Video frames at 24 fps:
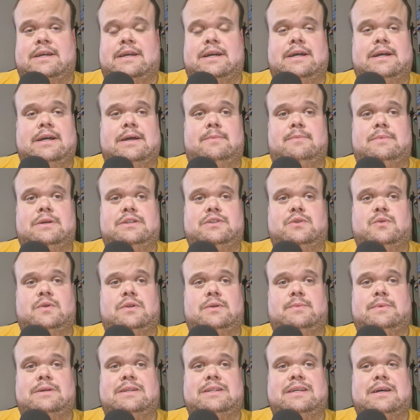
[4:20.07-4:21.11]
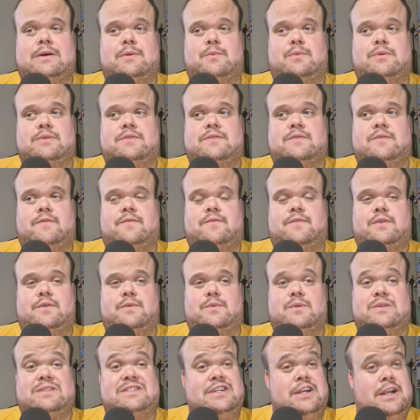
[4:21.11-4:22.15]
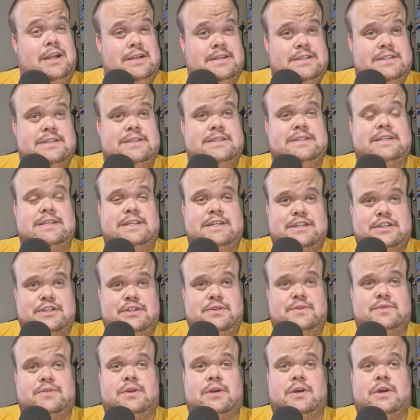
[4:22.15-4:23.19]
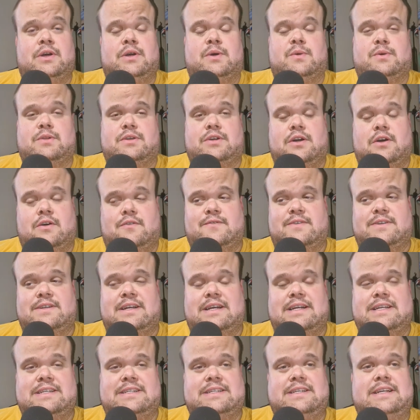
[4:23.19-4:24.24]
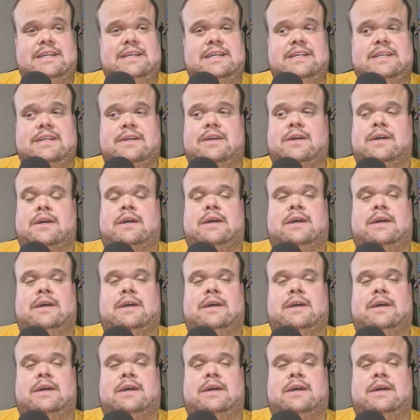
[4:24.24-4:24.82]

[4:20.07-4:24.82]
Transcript: um, a tournament that was filled with challenges and issues with COVID 19.